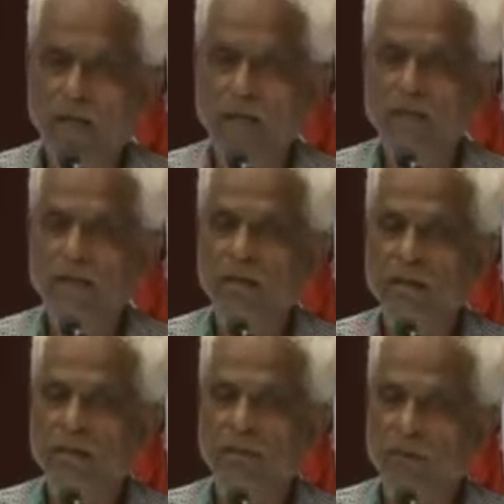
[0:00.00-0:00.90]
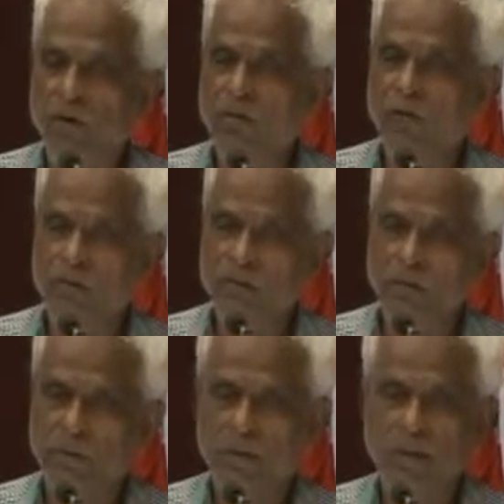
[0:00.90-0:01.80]
and I found out
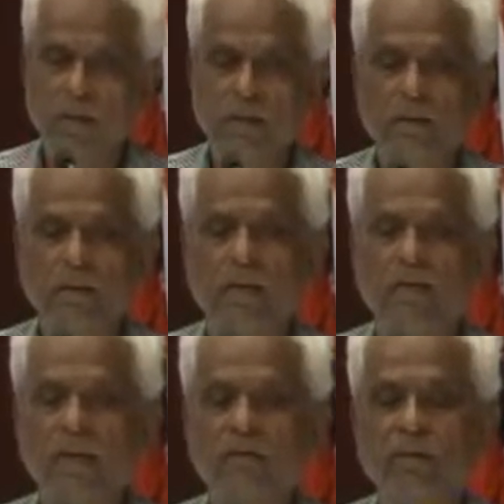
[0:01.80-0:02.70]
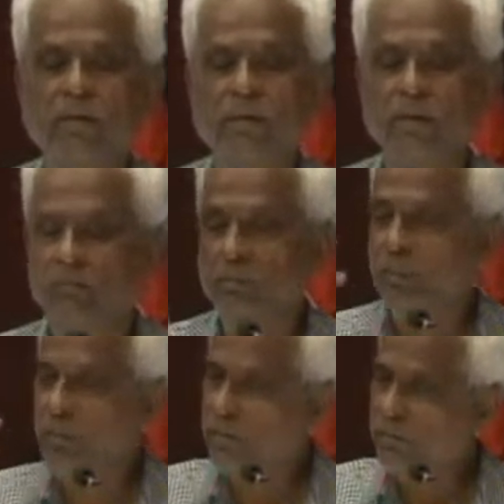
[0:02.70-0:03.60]
that that was a temple